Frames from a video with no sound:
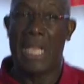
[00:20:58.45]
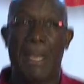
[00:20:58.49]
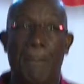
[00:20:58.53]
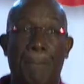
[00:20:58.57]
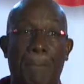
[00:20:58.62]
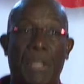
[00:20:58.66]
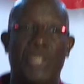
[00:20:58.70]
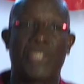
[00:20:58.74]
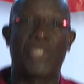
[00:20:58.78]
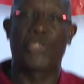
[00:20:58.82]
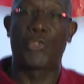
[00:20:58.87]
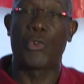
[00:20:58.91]

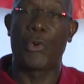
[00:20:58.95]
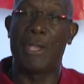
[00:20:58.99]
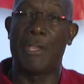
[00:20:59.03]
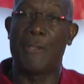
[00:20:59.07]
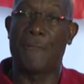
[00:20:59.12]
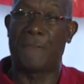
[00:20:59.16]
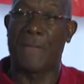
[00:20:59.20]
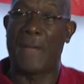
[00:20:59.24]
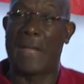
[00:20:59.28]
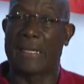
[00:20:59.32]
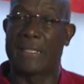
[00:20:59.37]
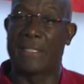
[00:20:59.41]
but so
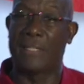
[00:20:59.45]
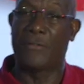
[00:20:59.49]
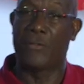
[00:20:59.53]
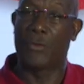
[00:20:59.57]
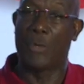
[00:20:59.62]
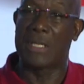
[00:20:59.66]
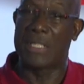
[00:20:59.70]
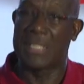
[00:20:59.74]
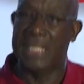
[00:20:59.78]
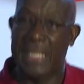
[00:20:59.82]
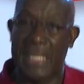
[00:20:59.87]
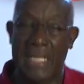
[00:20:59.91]
effective
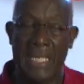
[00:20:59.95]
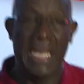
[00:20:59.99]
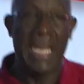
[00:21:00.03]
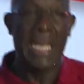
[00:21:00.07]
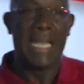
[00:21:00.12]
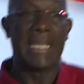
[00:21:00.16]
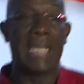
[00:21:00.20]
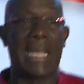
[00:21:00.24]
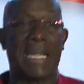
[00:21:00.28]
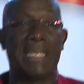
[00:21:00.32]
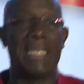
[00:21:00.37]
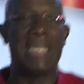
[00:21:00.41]
was he
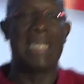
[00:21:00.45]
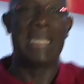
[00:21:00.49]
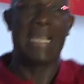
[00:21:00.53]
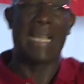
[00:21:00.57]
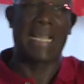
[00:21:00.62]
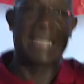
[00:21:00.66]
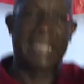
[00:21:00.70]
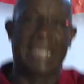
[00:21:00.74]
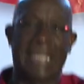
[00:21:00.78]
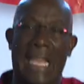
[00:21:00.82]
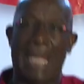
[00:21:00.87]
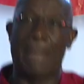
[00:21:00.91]
that the
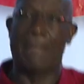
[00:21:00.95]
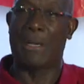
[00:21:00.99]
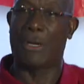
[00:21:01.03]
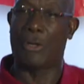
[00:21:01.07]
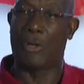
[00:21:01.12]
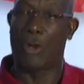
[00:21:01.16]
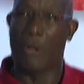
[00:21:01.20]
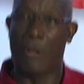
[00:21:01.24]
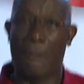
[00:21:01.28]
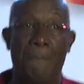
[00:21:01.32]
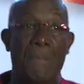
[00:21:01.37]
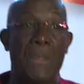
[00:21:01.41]
next time
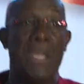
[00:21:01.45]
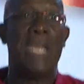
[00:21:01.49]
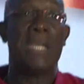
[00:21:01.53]
around,